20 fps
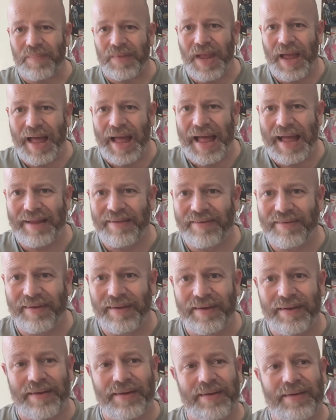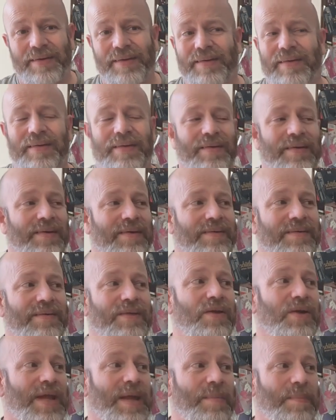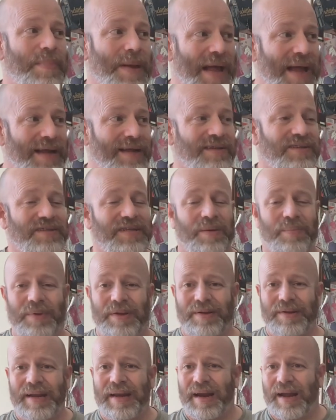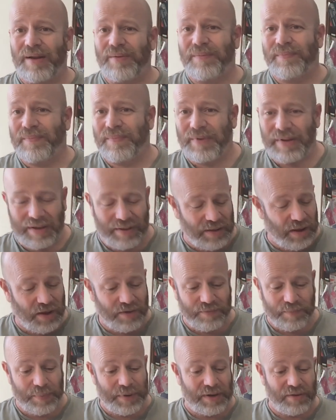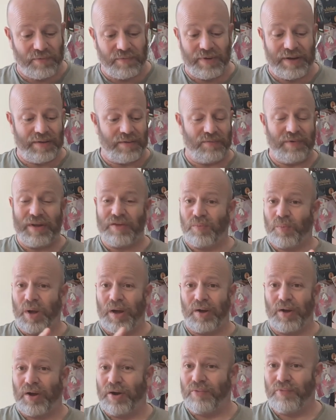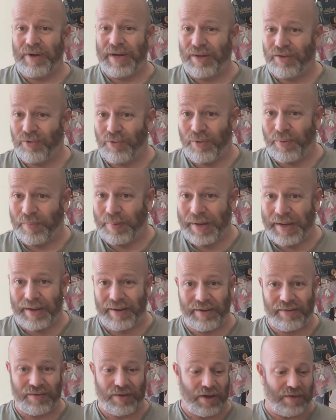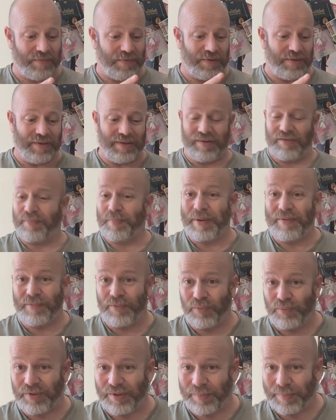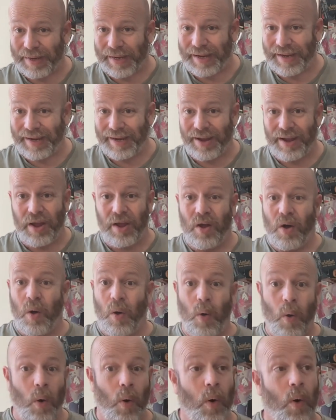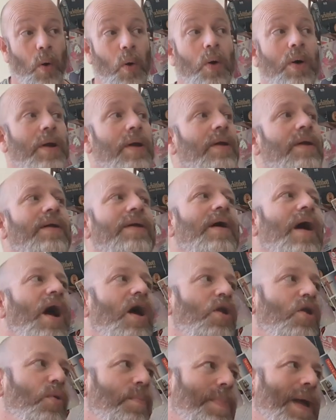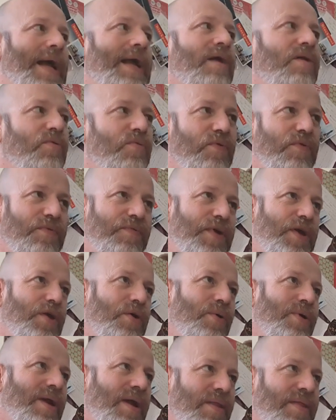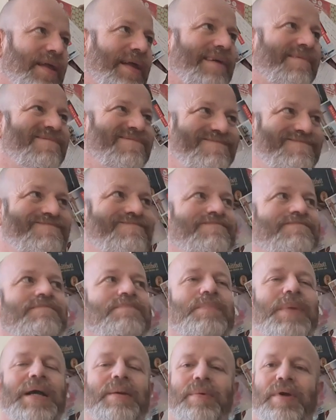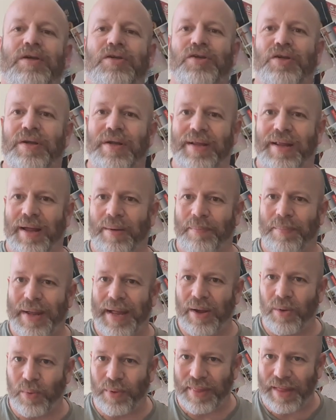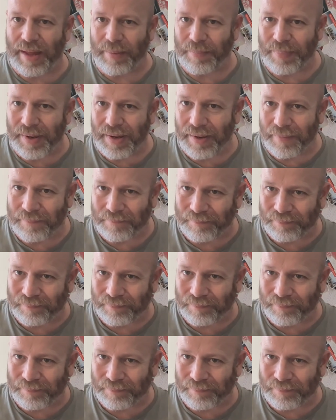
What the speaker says: And looking back, some of, you know, it either be the reason why I'm going to redo a beer is either it's pivotal to me, or I look back at the review and I think maybe I should have done better with that beer.